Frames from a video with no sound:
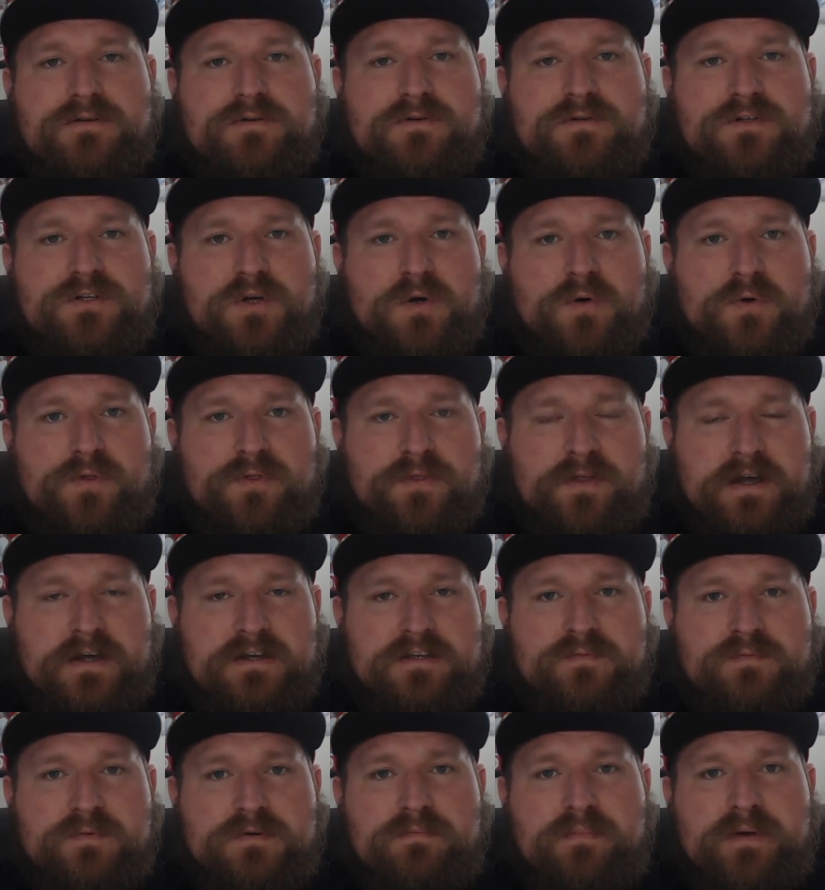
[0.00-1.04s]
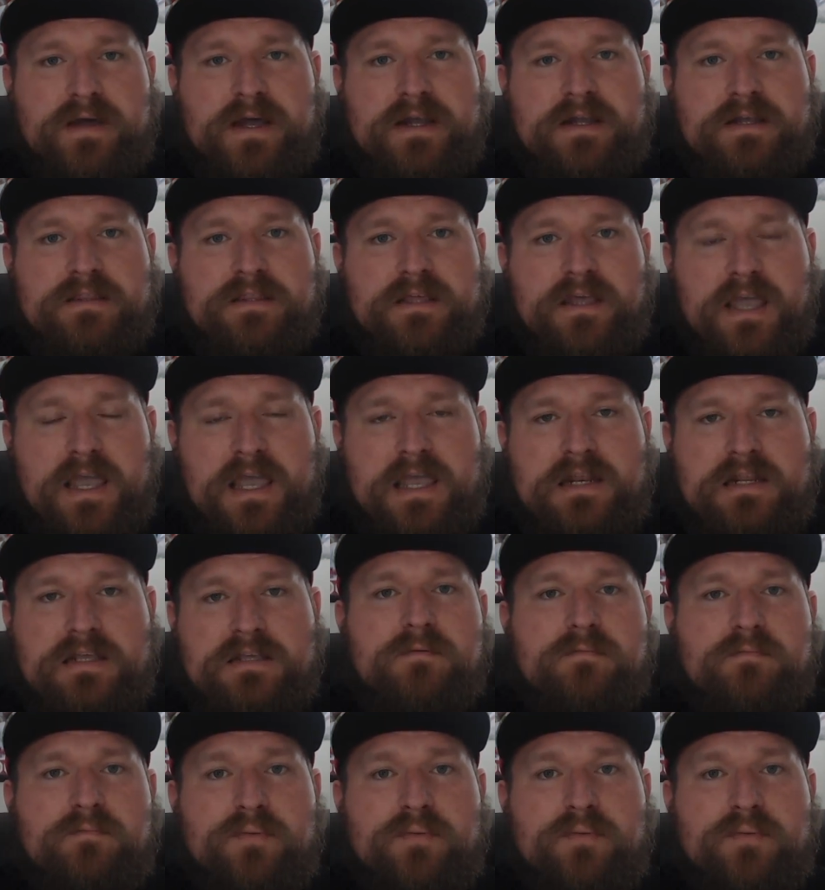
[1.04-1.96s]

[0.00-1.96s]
Joe Theismann back in the 80s.